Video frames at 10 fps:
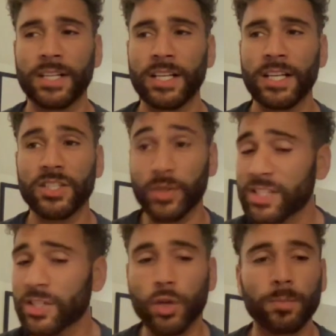So
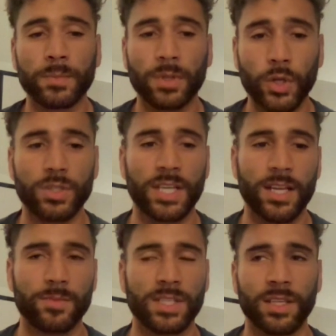these are good
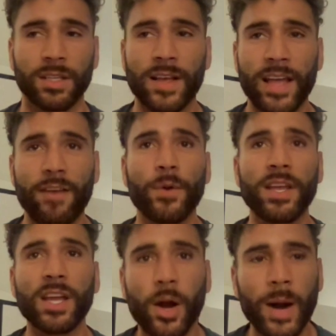teams. And if we
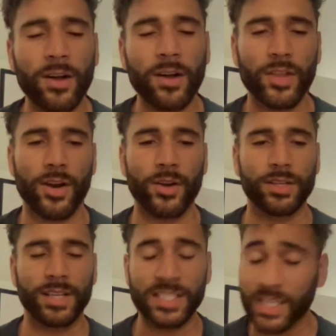can go out there
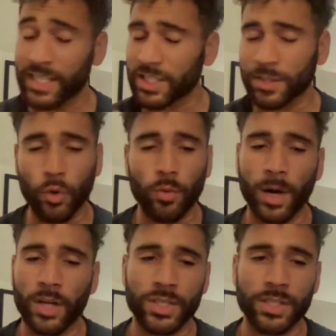and it's small
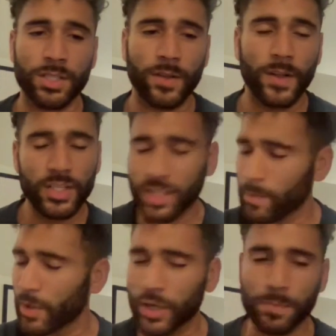margins,
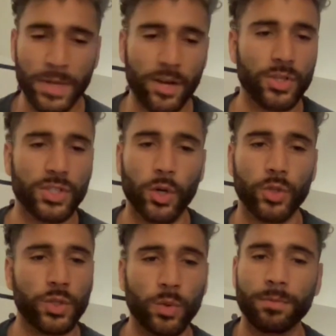some of those bigger
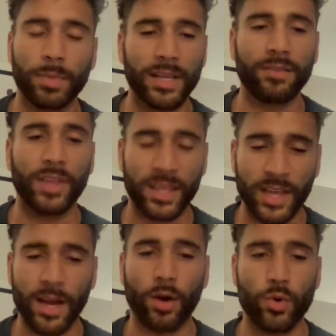results, you wouldn't believe that
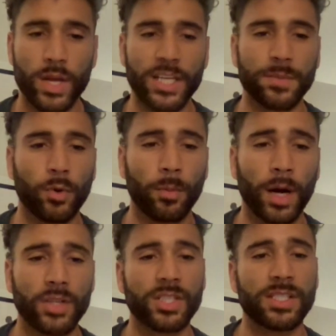they are really small
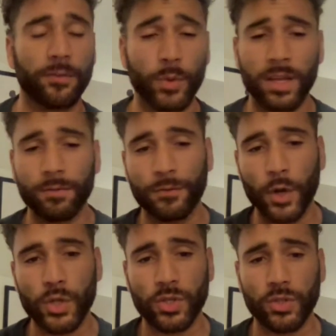margins. If we can
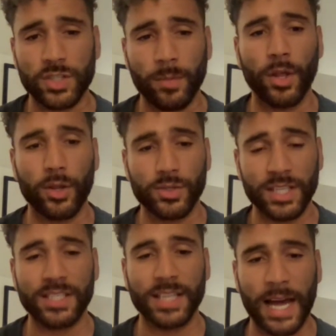focus on some of those
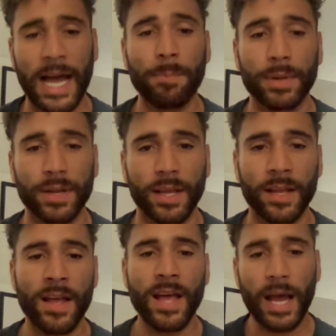things that are
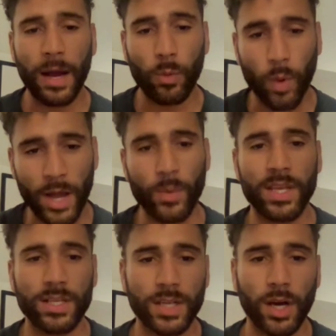happening, where
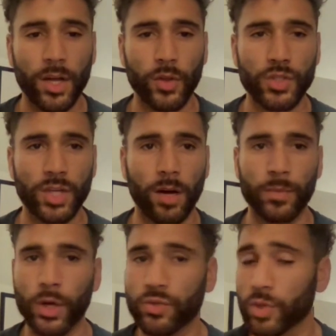we can tighten those
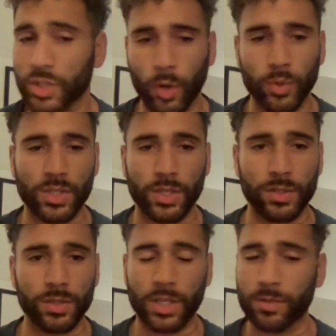up, those results
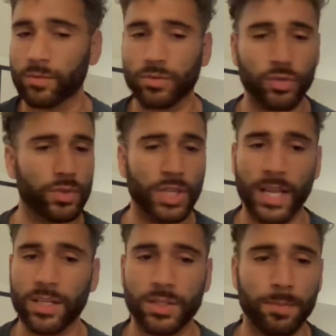can
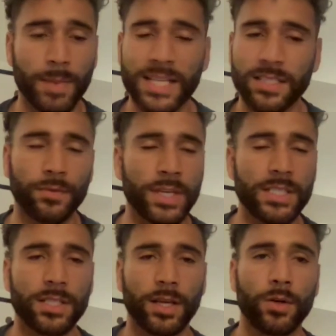change massively.
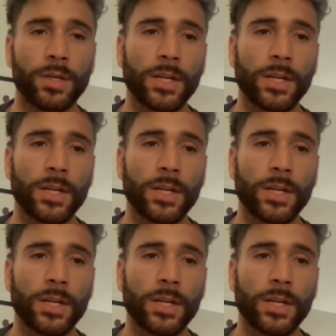So